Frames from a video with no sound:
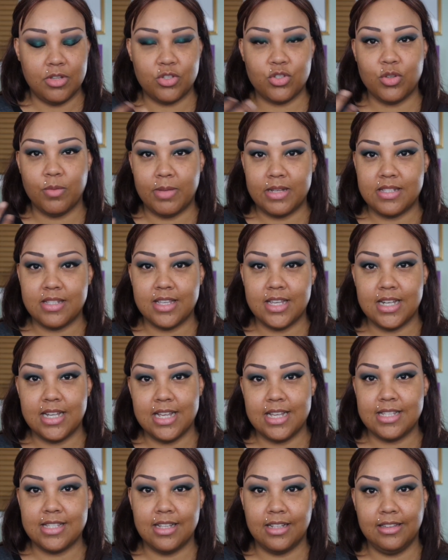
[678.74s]
So my
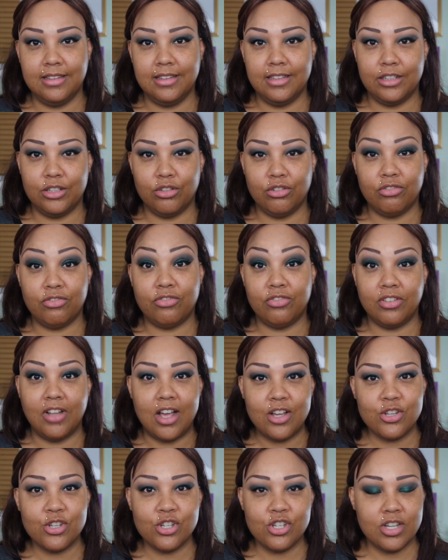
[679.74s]
skin is a little
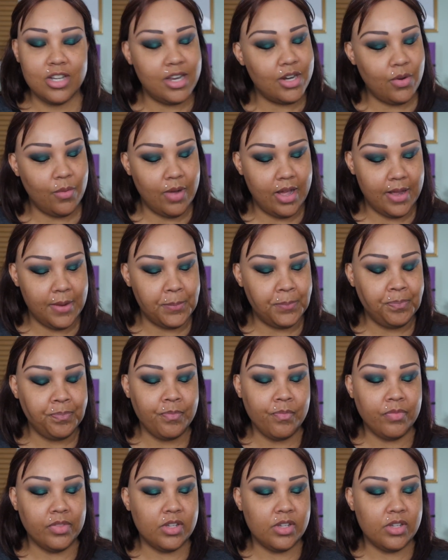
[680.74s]
flushed in a way.